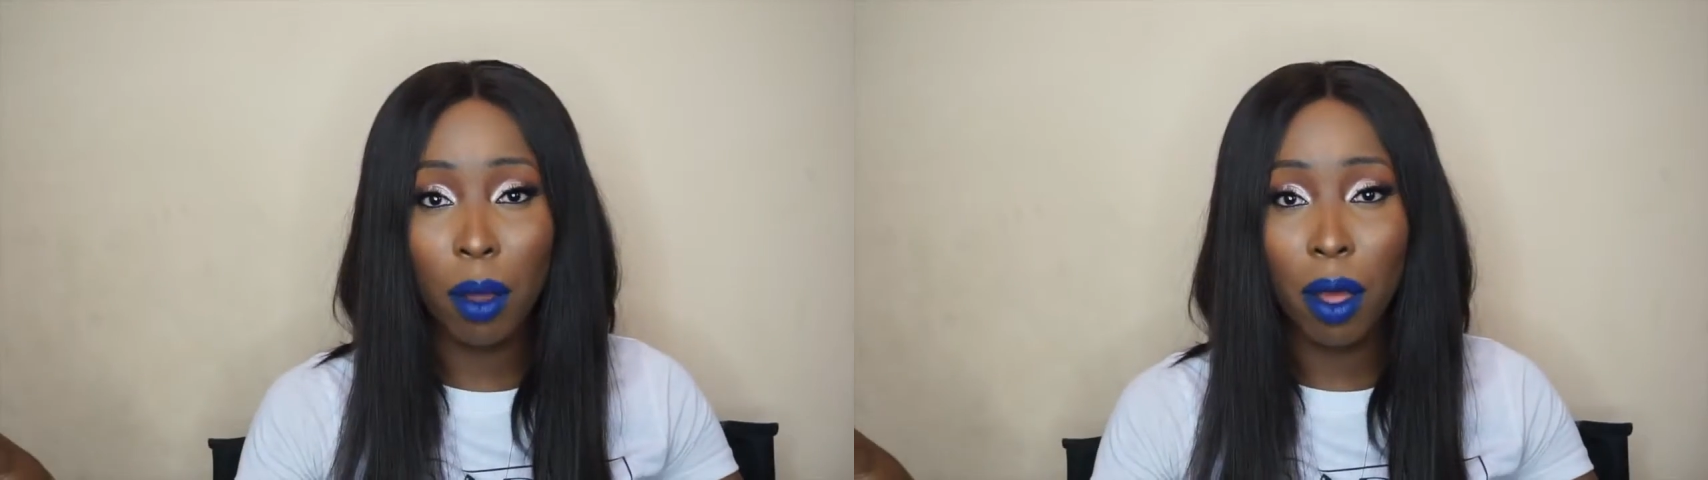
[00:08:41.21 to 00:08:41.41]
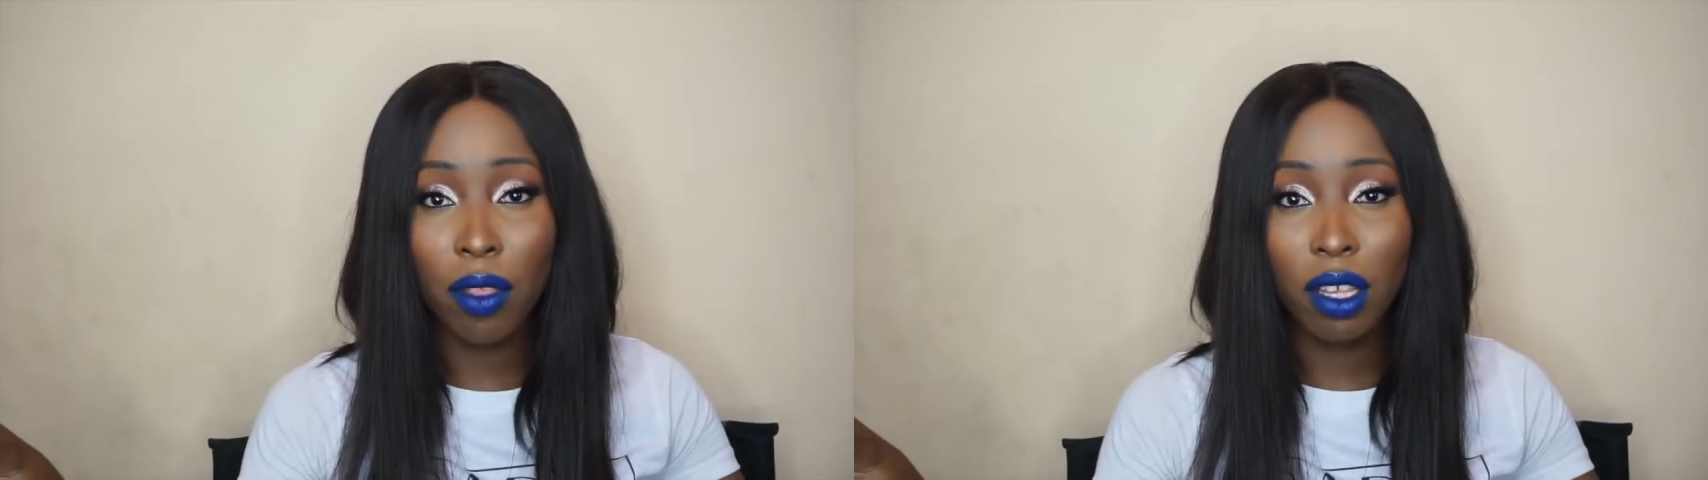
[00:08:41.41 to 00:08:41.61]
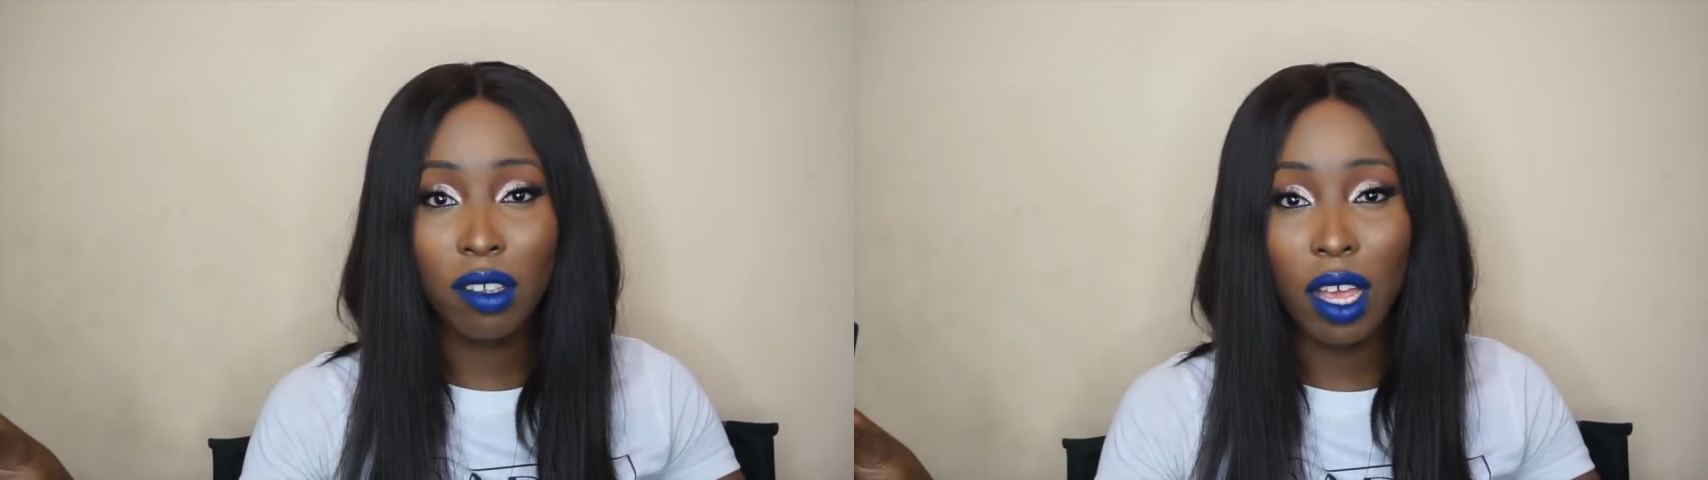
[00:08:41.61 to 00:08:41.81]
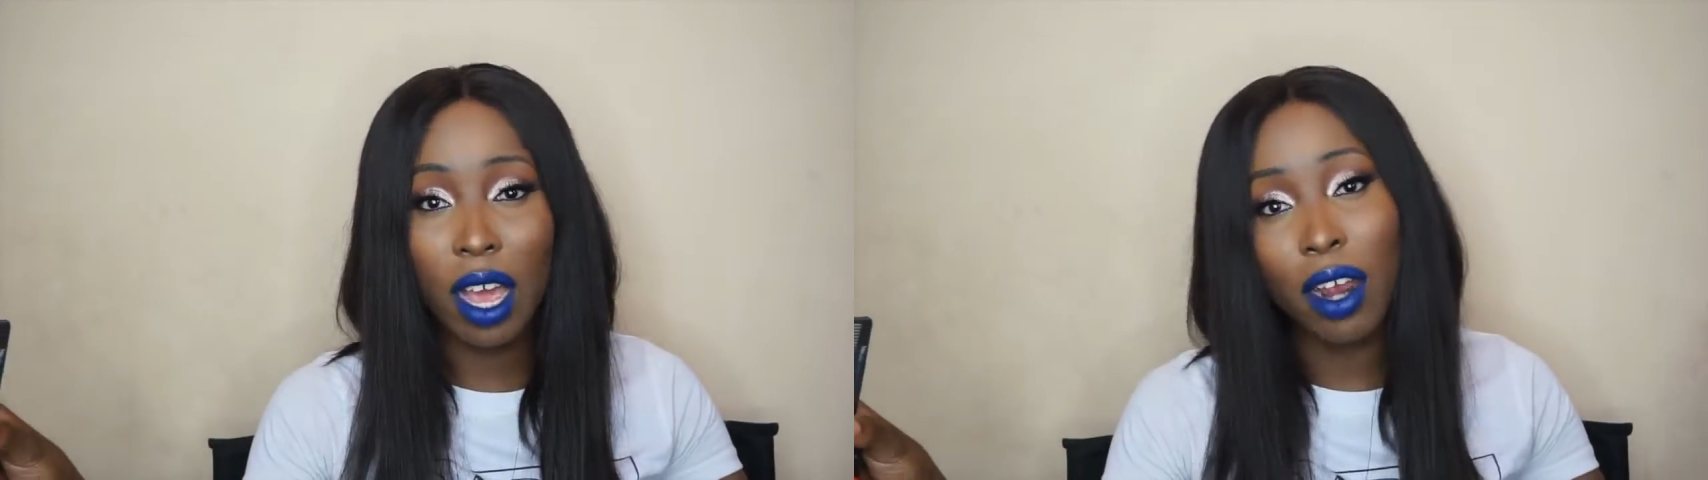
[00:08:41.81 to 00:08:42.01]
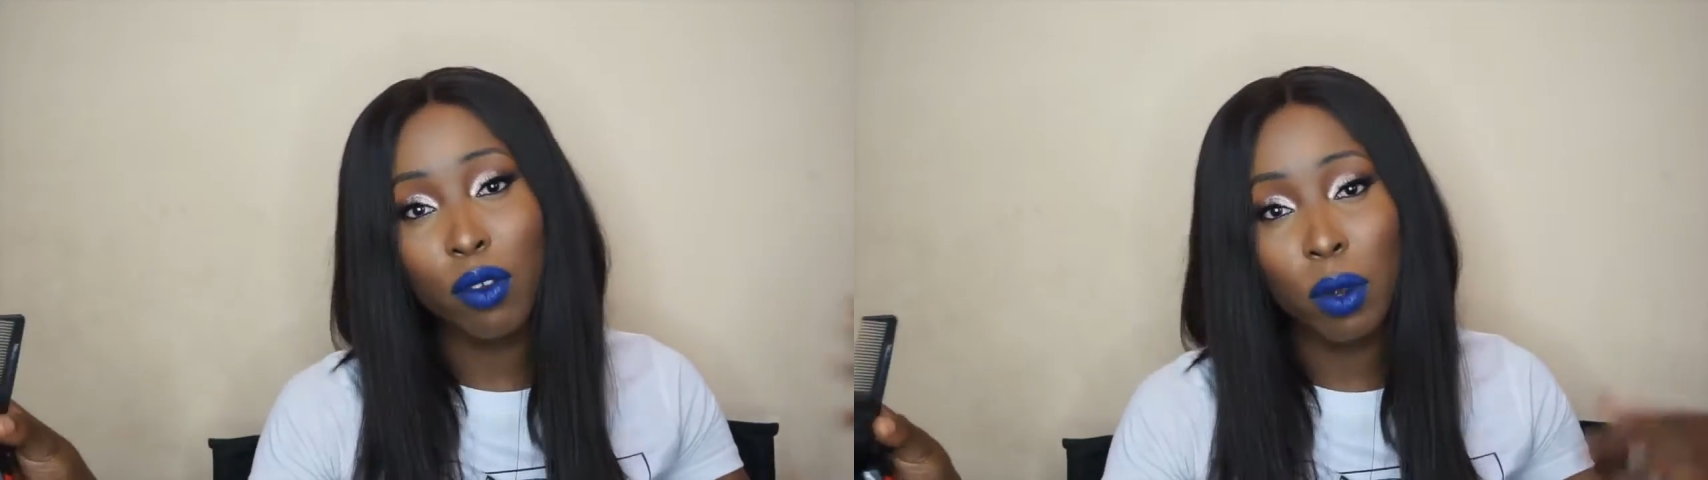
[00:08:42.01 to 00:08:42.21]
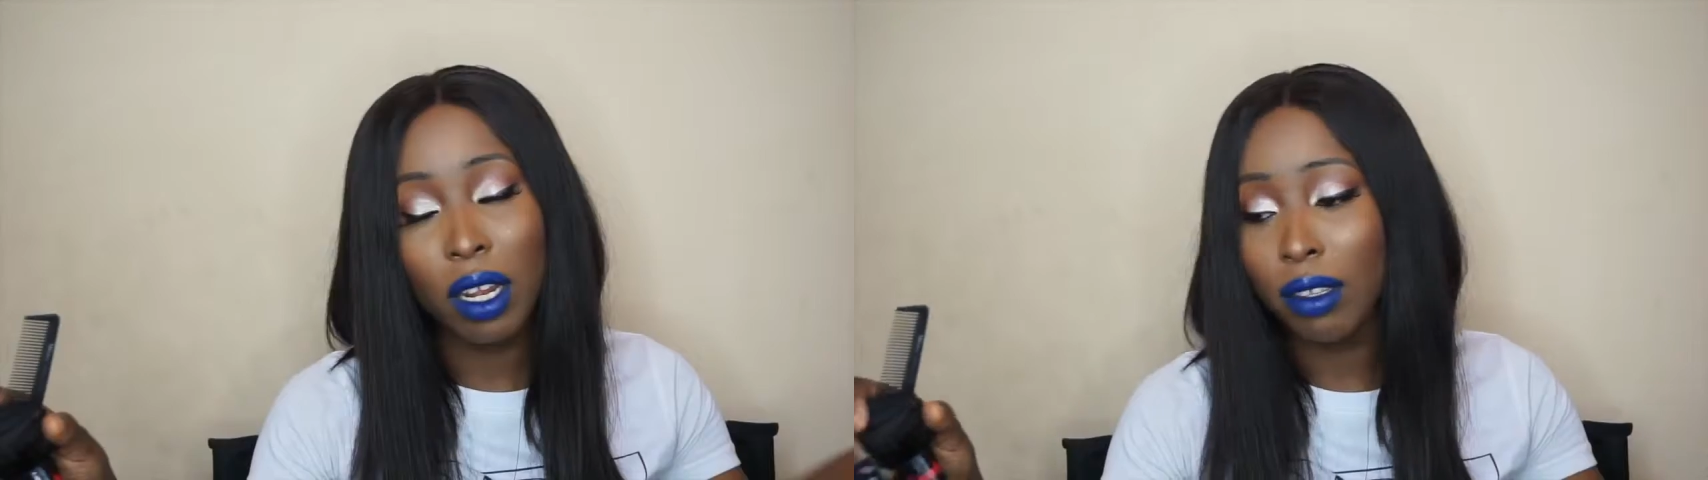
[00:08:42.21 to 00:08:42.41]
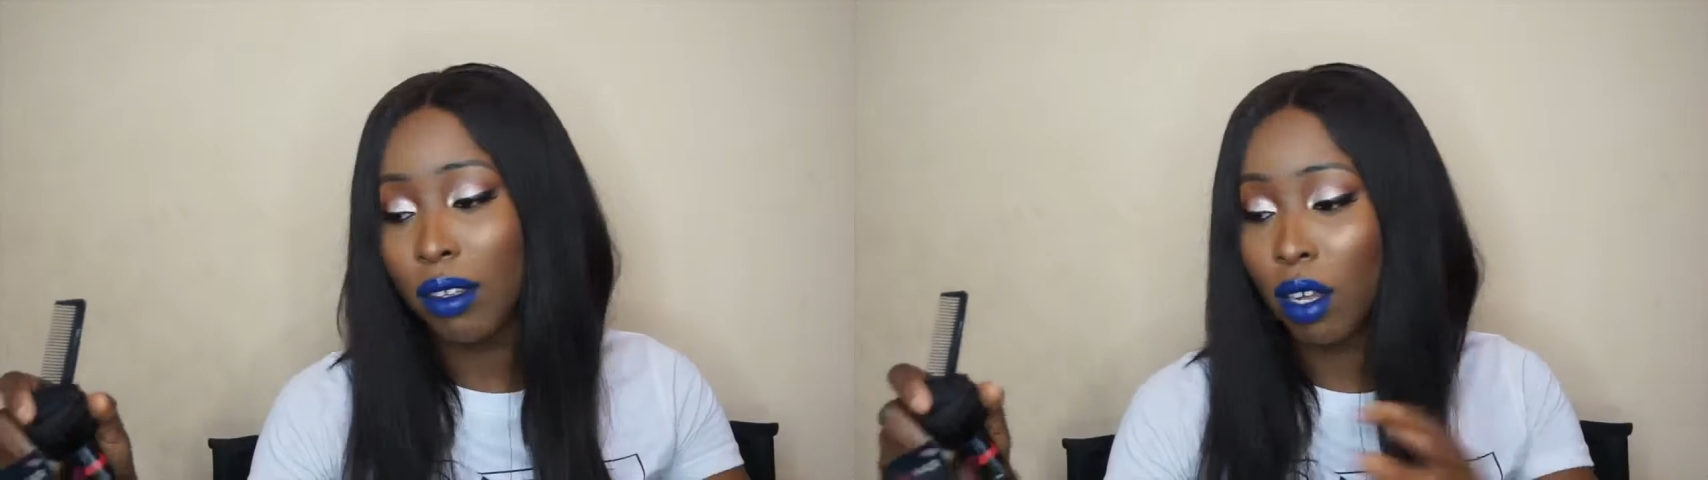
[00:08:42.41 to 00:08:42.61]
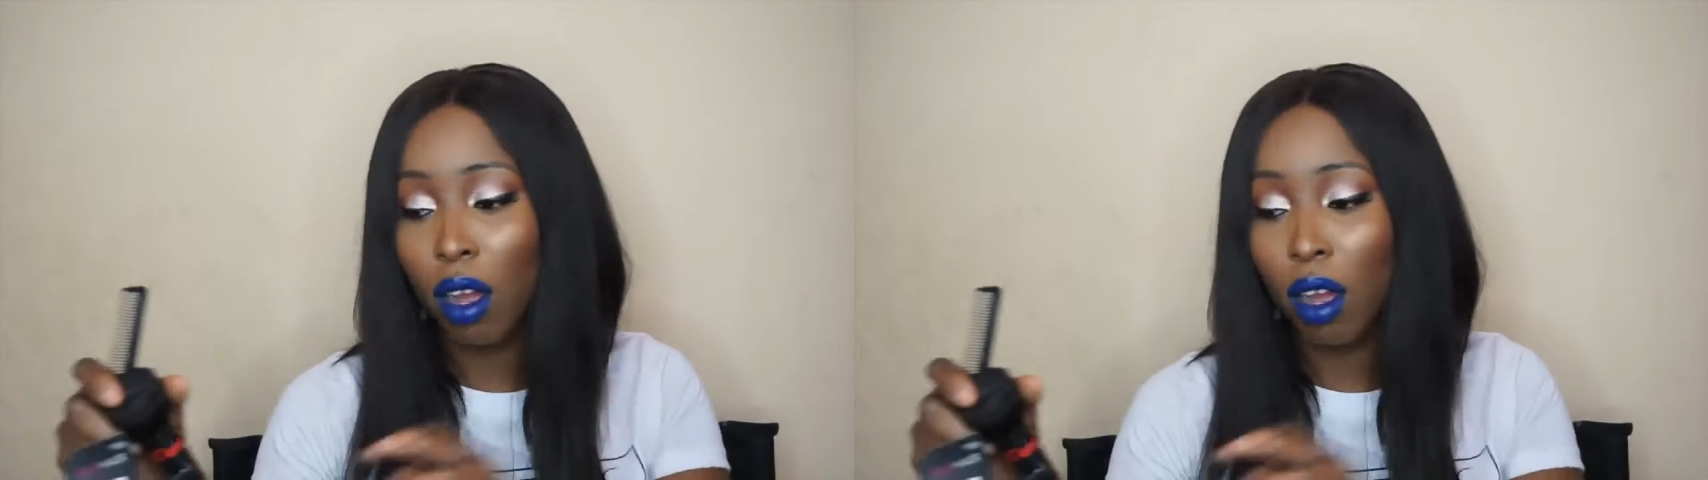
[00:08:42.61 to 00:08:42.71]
about this hair as well as the